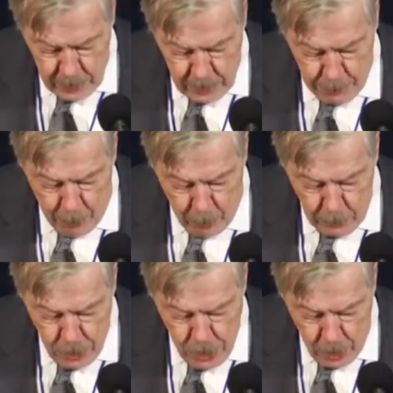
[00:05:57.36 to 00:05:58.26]
the
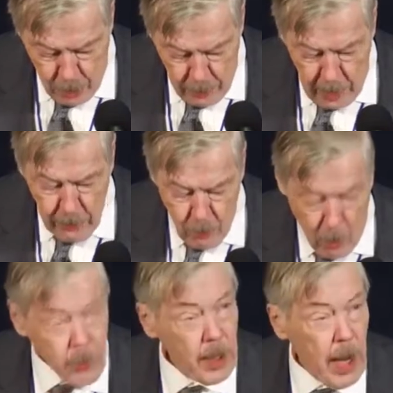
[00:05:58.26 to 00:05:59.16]
Poles show,
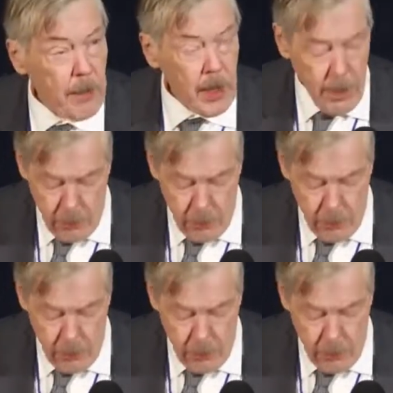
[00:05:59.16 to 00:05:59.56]
quote, and I'm